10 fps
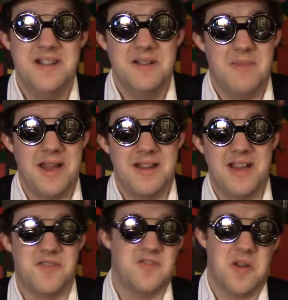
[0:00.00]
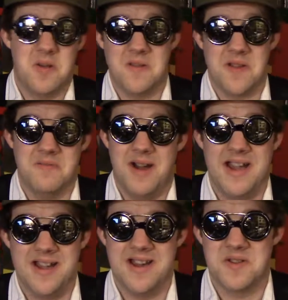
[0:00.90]
as you saw earlier,
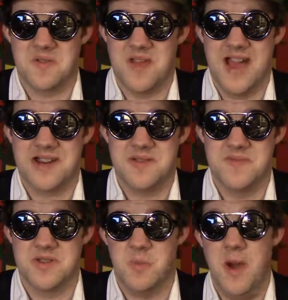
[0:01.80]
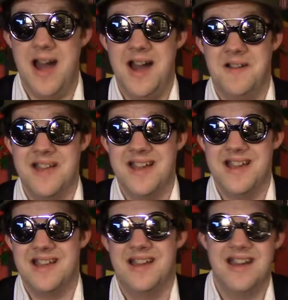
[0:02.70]
my initial reaction was, "Wow,
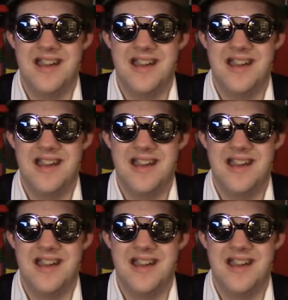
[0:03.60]
yay!"